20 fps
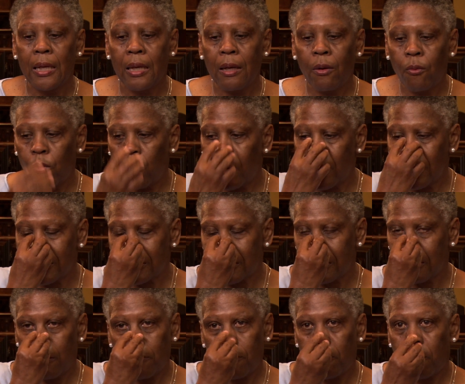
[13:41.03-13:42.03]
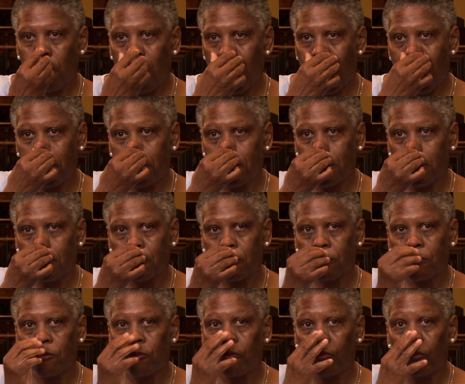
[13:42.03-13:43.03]
It wasn't a problem,
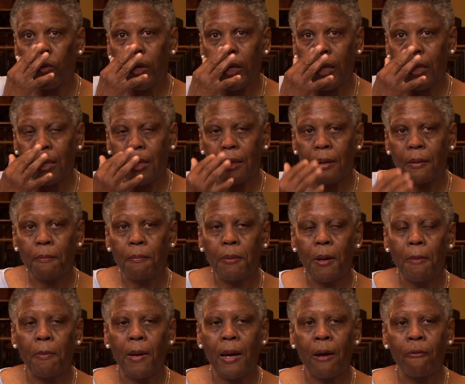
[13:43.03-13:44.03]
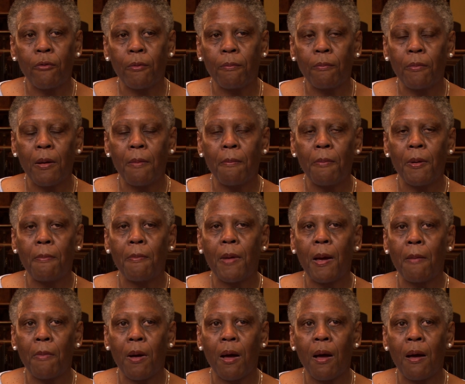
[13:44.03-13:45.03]
really, but I remember
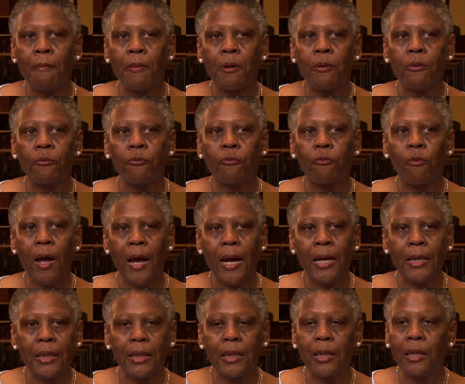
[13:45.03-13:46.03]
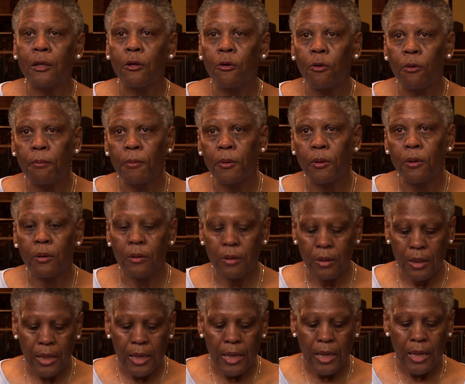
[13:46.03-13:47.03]
my mama writing in her book,
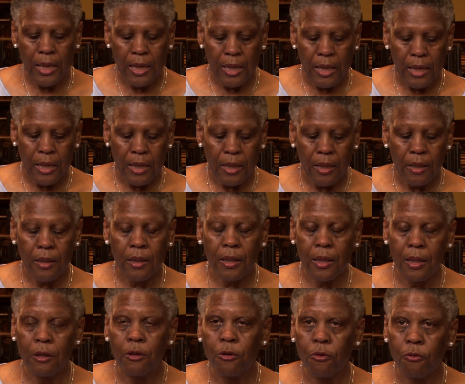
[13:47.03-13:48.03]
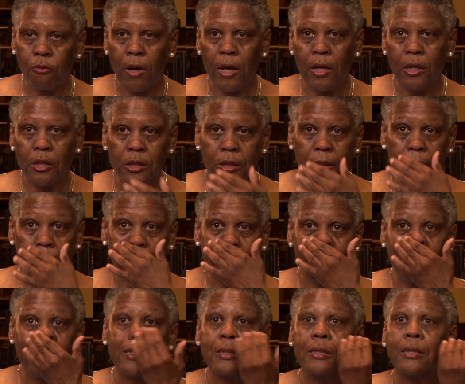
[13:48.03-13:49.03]
integration
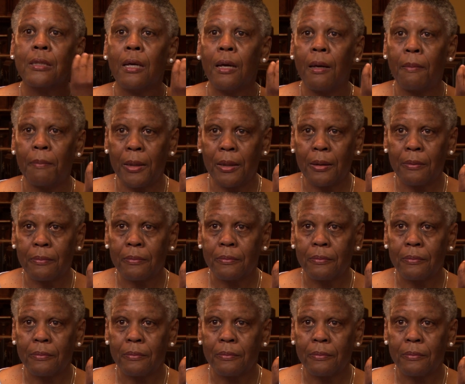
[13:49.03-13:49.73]
is coming.